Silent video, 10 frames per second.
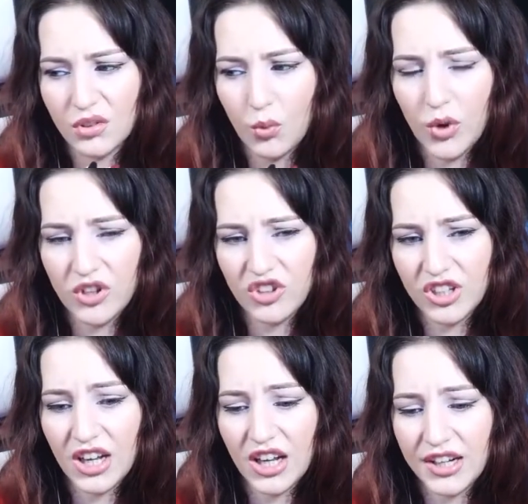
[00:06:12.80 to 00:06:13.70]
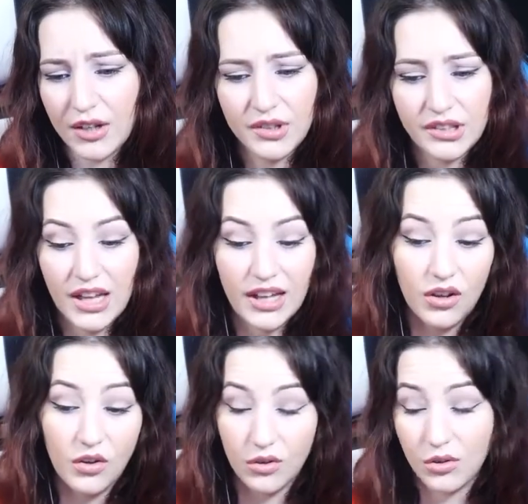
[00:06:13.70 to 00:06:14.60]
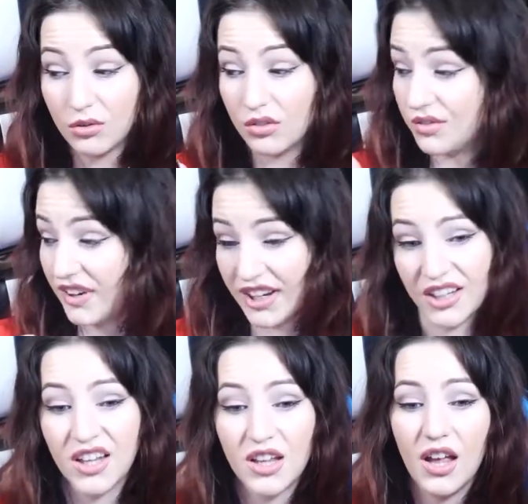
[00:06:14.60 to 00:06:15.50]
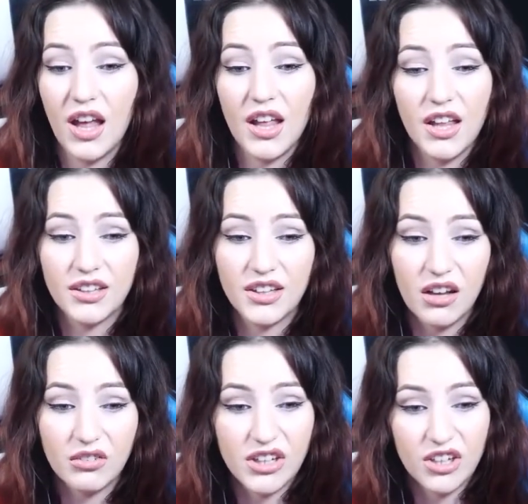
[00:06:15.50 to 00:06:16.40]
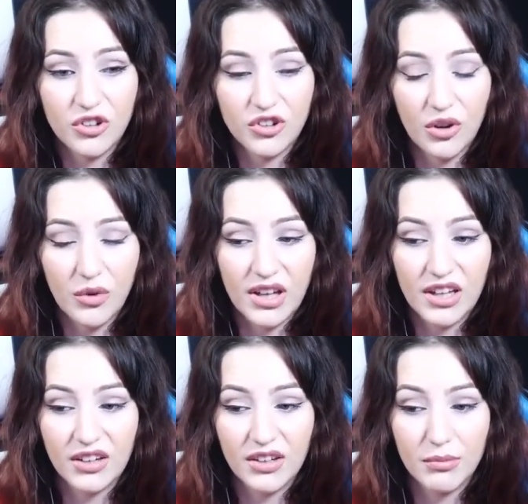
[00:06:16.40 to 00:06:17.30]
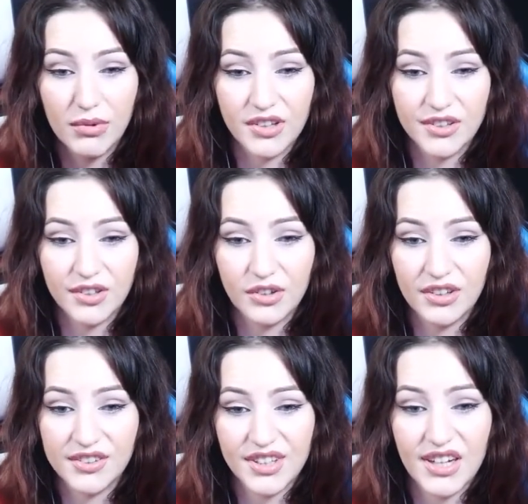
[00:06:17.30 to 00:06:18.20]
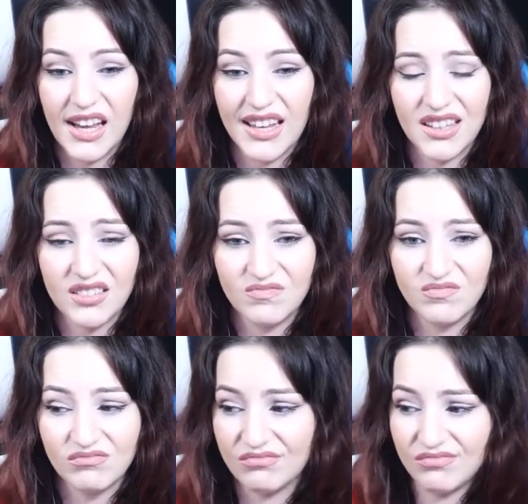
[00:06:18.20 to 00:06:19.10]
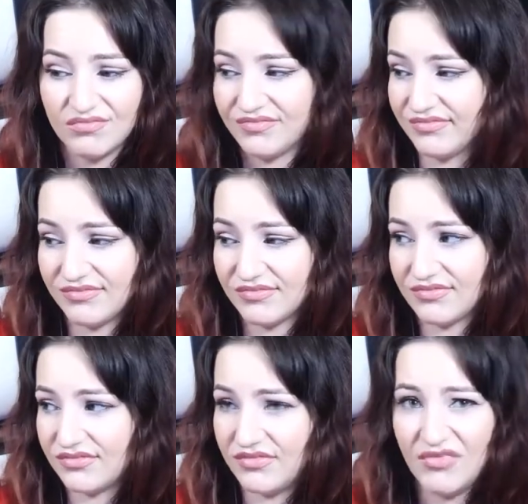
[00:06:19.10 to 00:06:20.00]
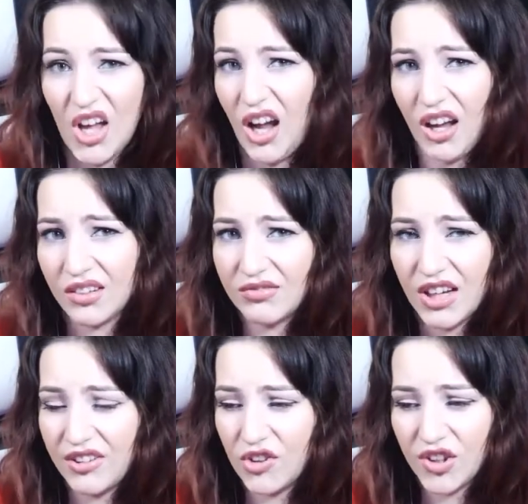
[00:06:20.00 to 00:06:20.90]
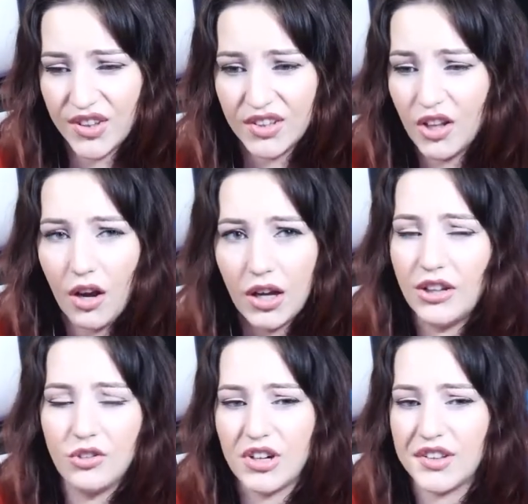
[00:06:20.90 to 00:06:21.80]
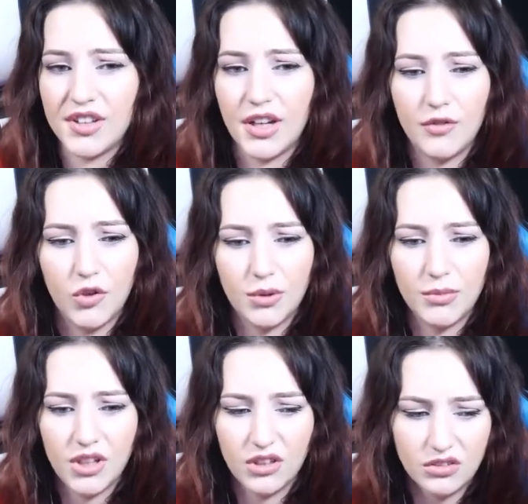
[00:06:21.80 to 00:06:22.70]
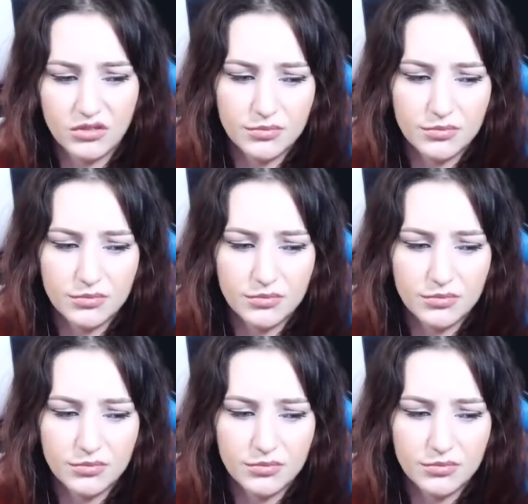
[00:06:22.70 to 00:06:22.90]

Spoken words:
When she died, I was like, oh, cool, fine. And now they are showing her backstories, like... Nah, it's just not interesting for me.